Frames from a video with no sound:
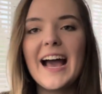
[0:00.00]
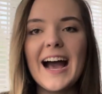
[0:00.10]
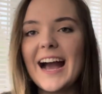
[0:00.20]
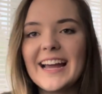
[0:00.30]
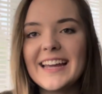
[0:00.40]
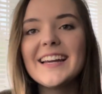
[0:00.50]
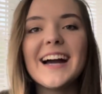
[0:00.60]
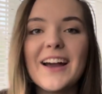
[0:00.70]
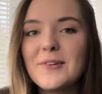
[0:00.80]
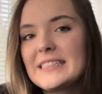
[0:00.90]
I,
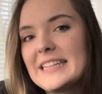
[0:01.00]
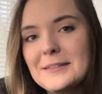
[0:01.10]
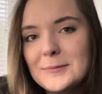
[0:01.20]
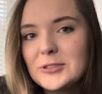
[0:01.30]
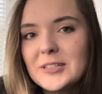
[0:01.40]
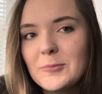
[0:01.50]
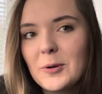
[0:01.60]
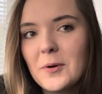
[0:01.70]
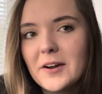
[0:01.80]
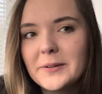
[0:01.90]
I always tell him to drink more
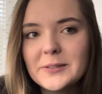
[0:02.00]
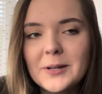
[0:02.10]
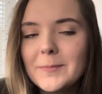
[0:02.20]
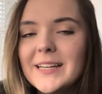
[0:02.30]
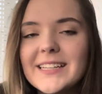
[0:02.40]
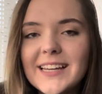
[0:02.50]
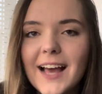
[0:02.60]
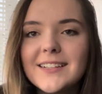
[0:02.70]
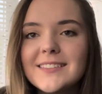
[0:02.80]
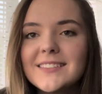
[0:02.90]
water, so I'm like,
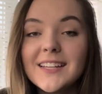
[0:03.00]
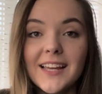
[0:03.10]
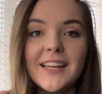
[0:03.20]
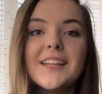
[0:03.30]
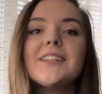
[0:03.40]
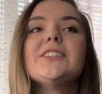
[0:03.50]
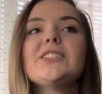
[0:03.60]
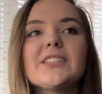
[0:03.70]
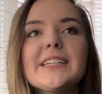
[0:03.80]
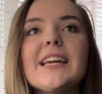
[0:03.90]
yes, he's
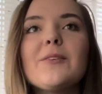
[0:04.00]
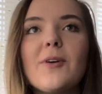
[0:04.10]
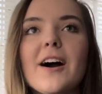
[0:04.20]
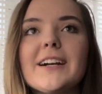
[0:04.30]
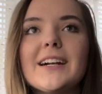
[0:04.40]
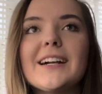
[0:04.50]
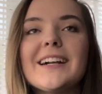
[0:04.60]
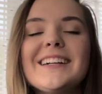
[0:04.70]
drinking water.